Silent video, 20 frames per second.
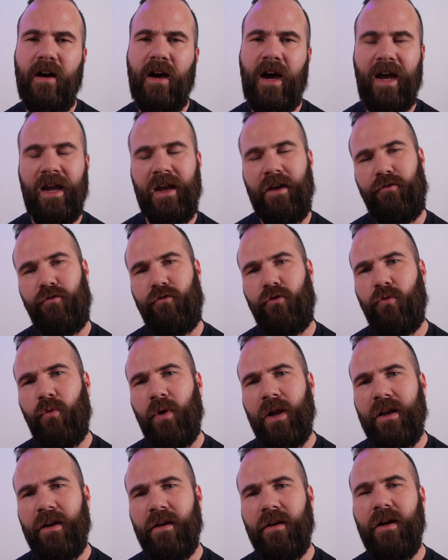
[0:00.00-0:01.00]
I have
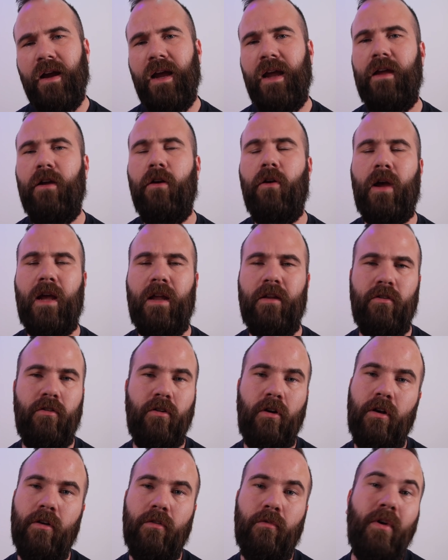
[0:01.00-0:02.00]
Twitter, and you can
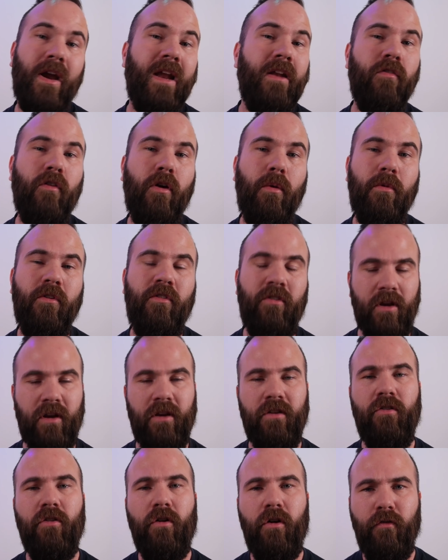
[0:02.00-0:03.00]
join Retro
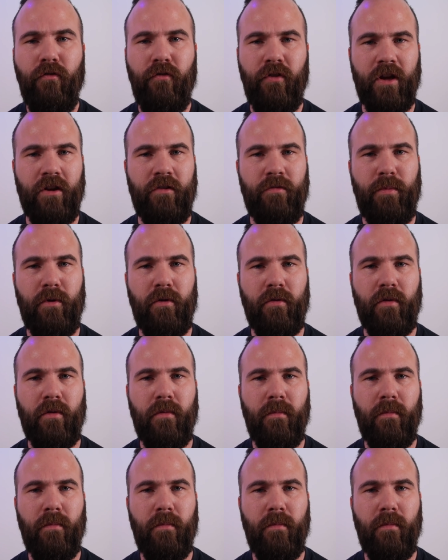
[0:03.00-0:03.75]
Machines on Facebook.